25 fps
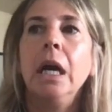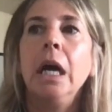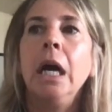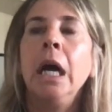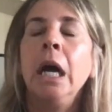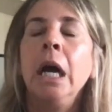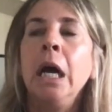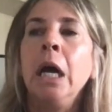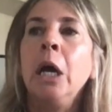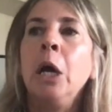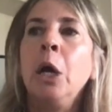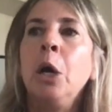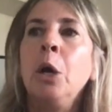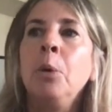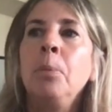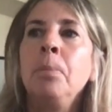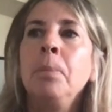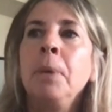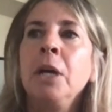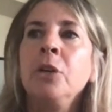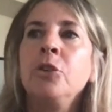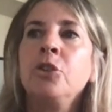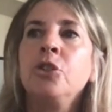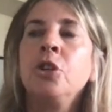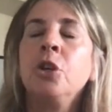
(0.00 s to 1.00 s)

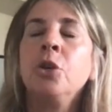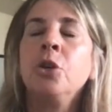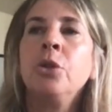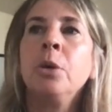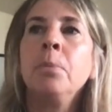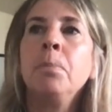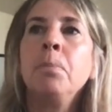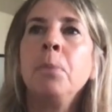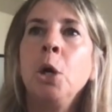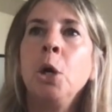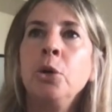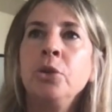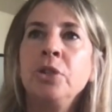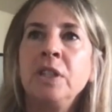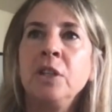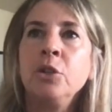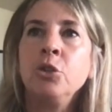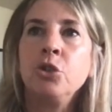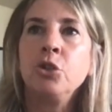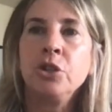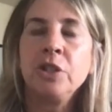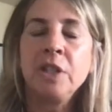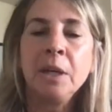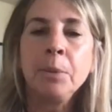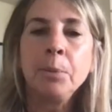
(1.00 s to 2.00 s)
Um, so the most
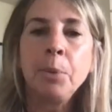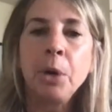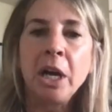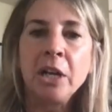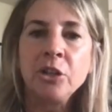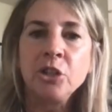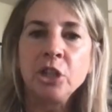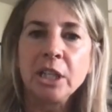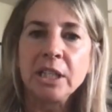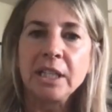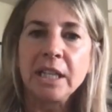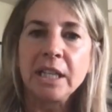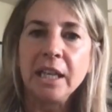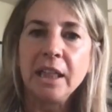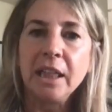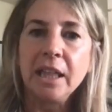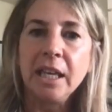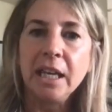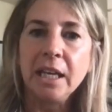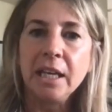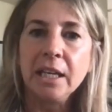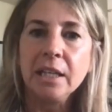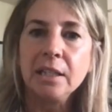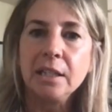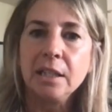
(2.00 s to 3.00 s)
interesting project I
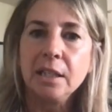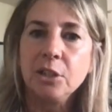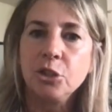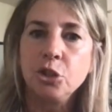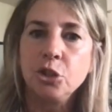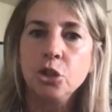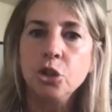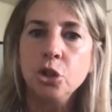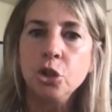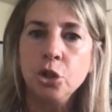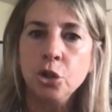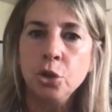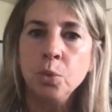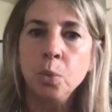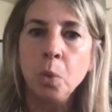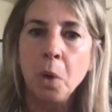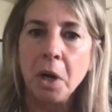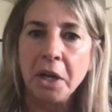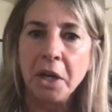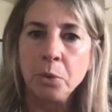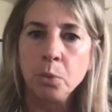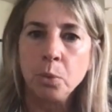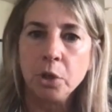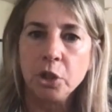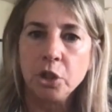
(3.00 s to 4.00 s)
think is this new
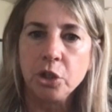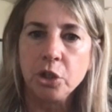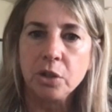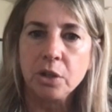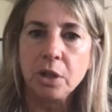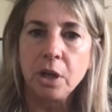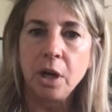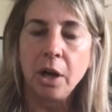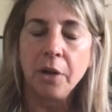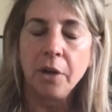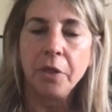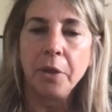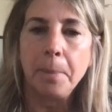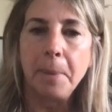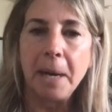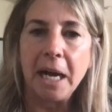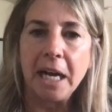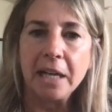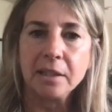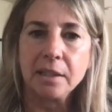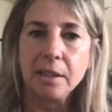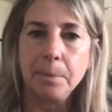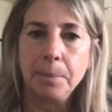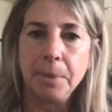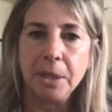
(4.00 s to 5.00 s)
one, which is called the
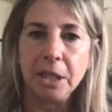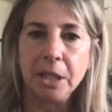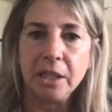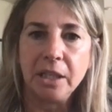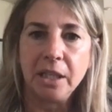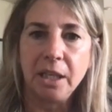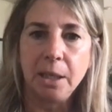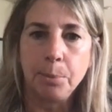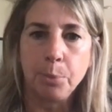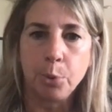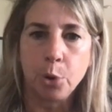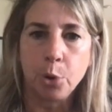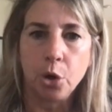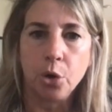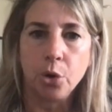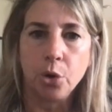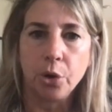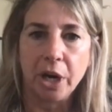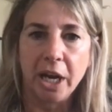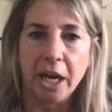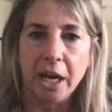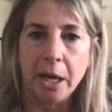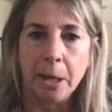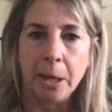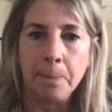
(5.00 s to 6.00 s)
Possibility
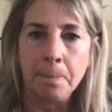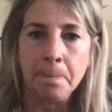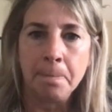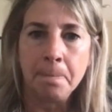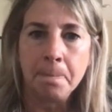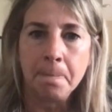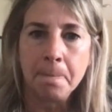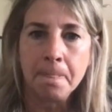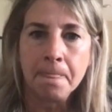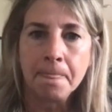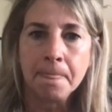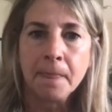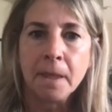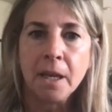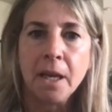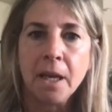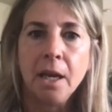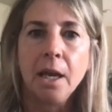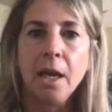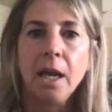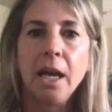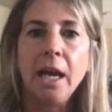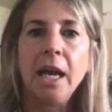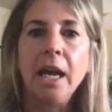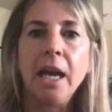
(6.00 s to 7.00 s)
Program,
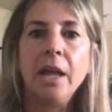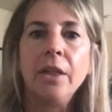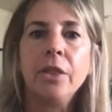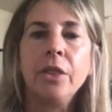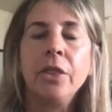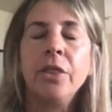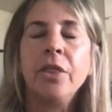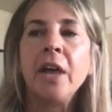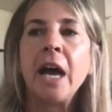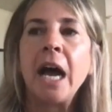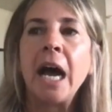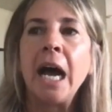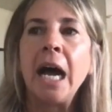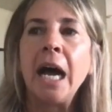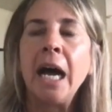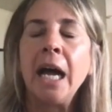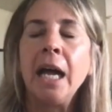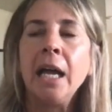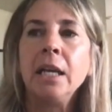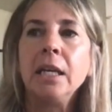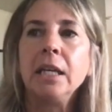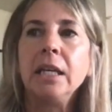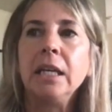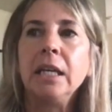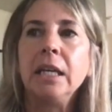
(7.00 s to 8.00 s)
and
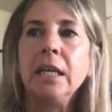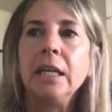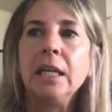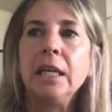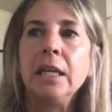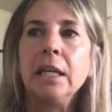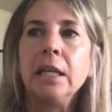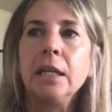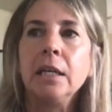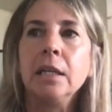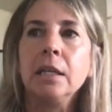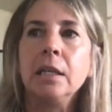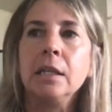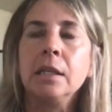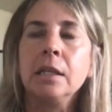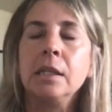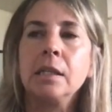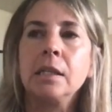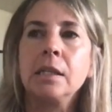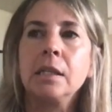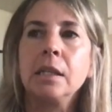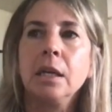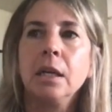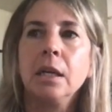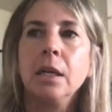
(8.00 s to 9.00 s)
that
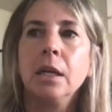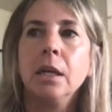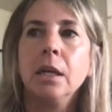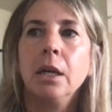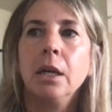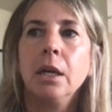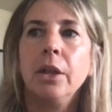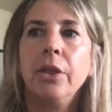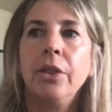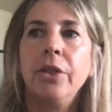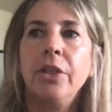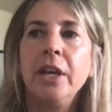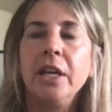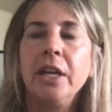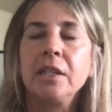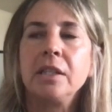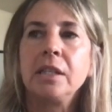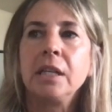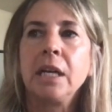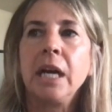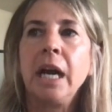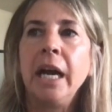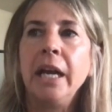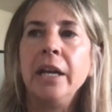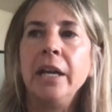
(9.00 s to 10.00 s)
is this
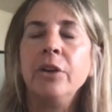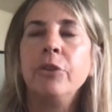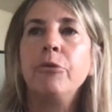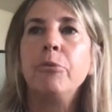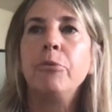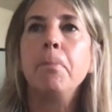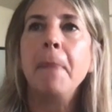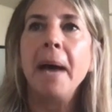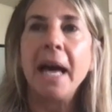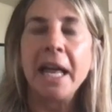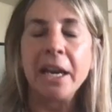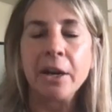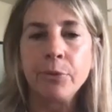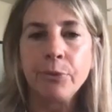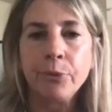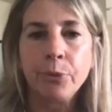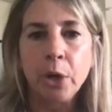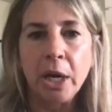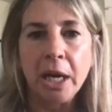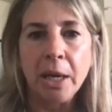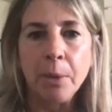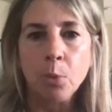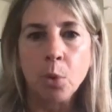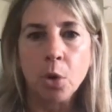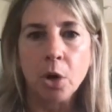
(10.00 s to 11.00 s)
kind of meta
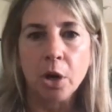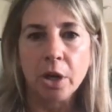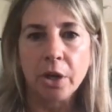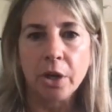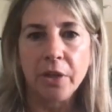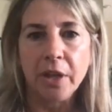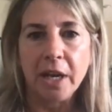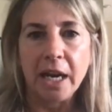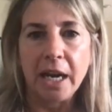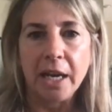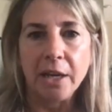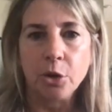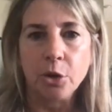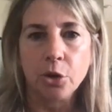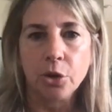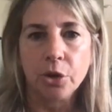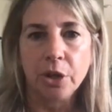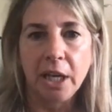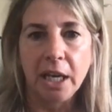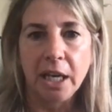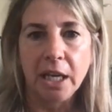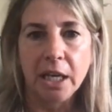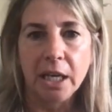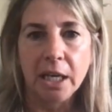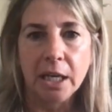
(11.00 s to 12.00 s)
framework that I
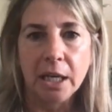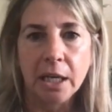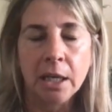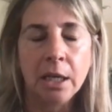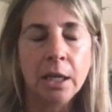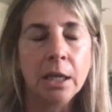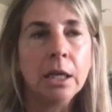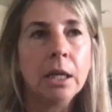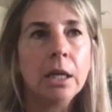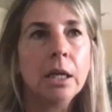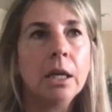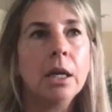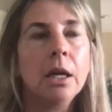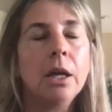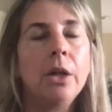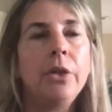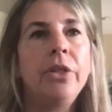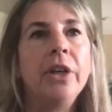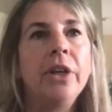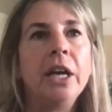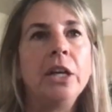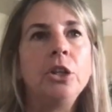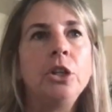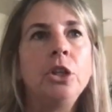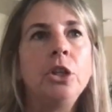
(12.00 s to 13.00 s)
created
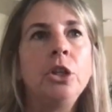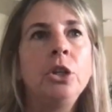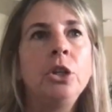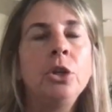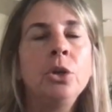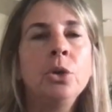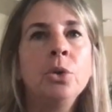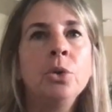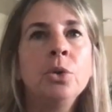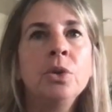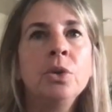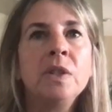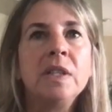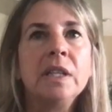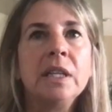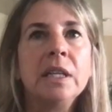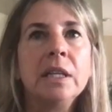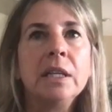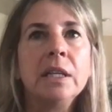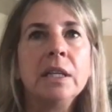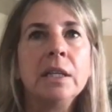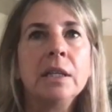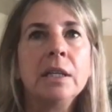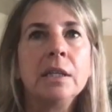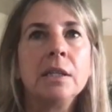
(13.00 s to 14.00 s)
that
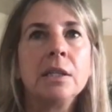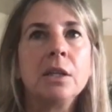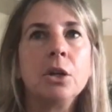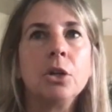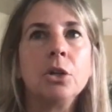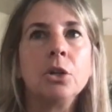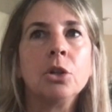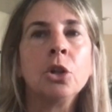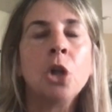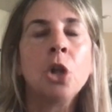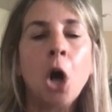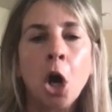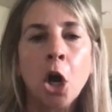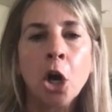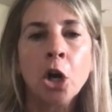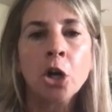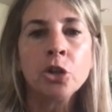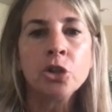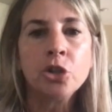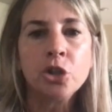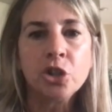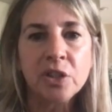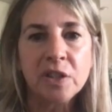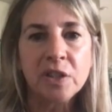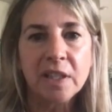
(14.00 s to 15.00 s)
uses
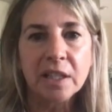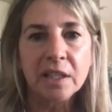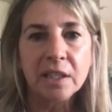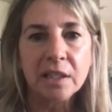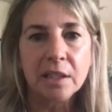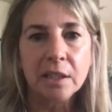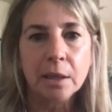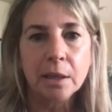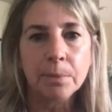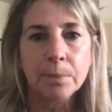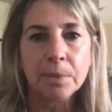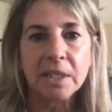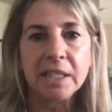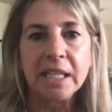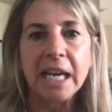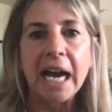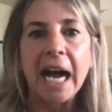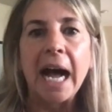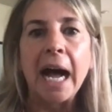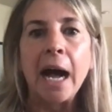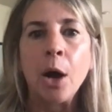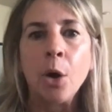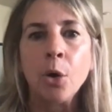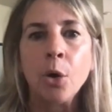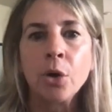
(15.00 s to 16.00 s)
large systems to
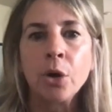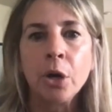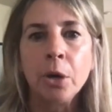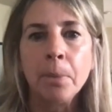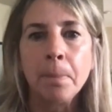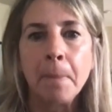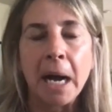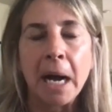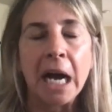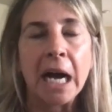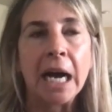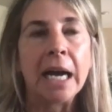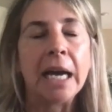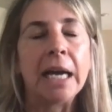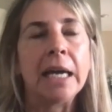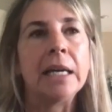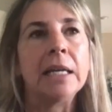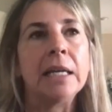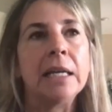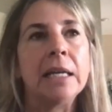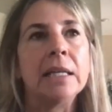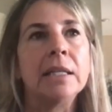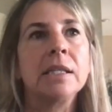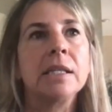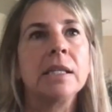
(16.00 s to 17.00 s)

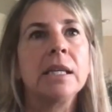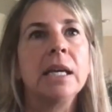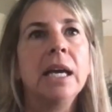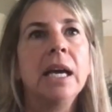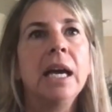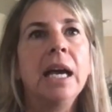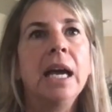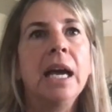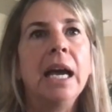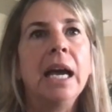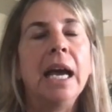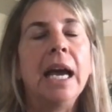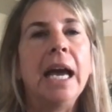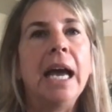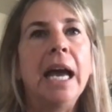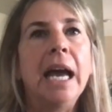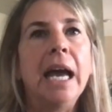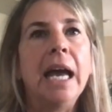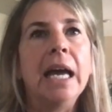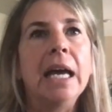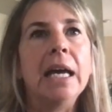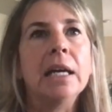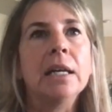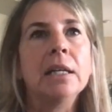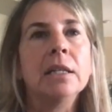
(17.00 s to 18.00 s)
alchemize
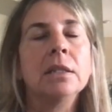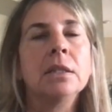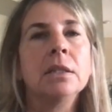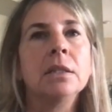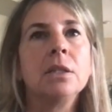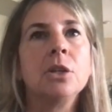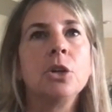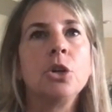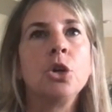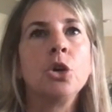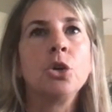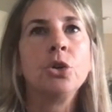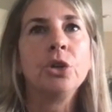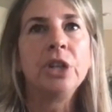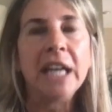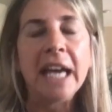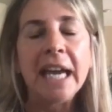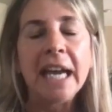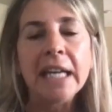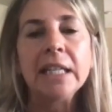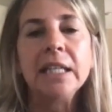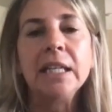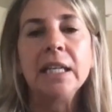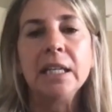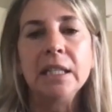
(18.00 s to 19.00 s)
and
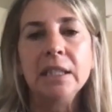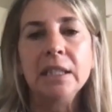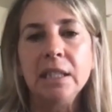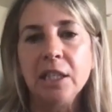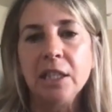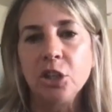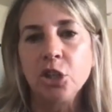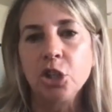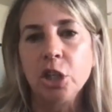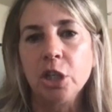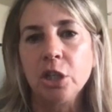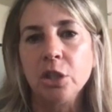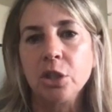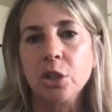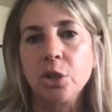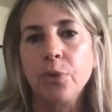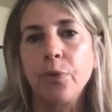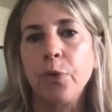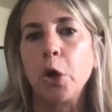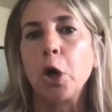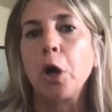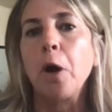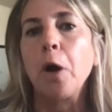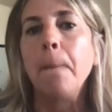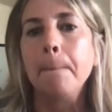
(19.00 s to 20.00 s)
create conditions
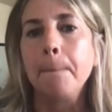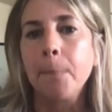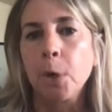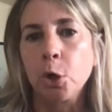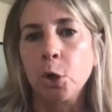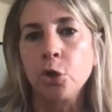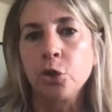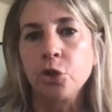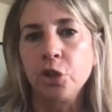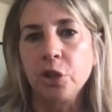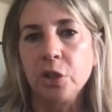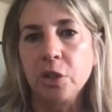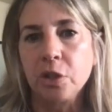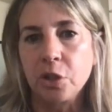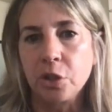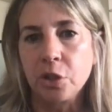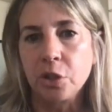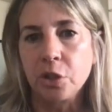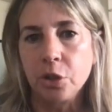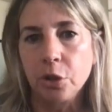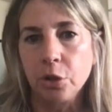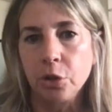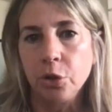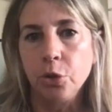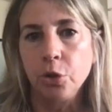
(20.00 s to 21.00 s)
for emergent
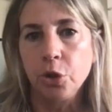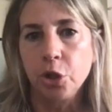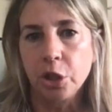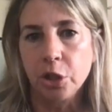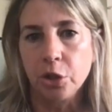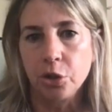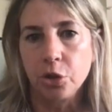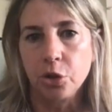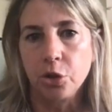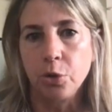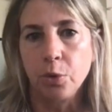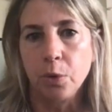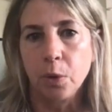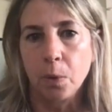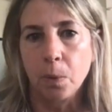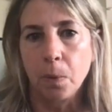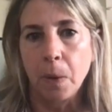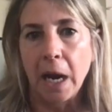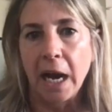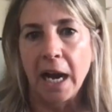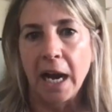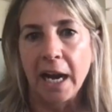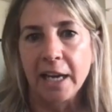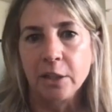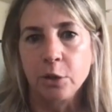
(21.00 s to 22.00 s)
solutions to
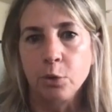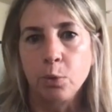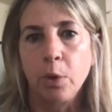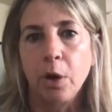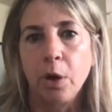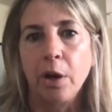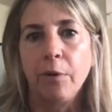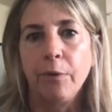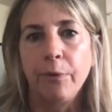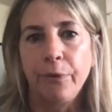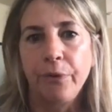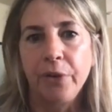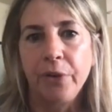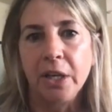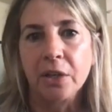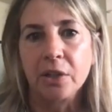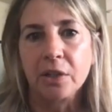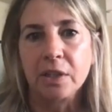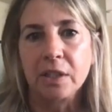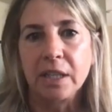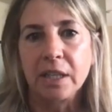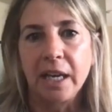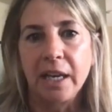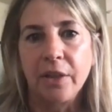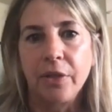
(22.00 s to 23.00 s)
arise where it
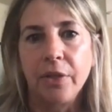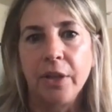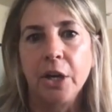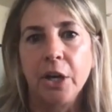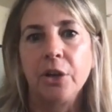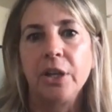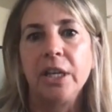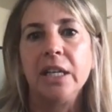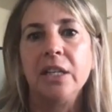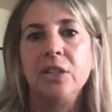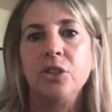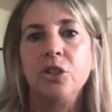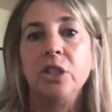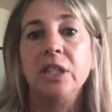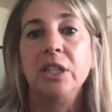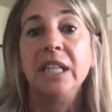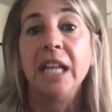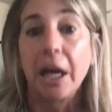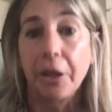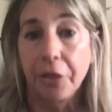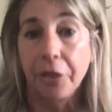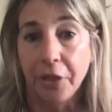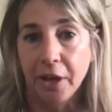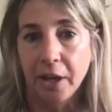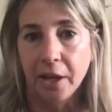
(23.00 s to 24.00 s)
feels like there is
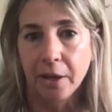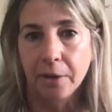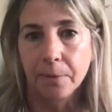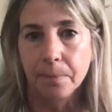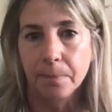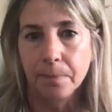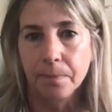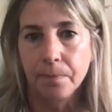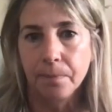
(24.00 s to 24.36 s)
nothing.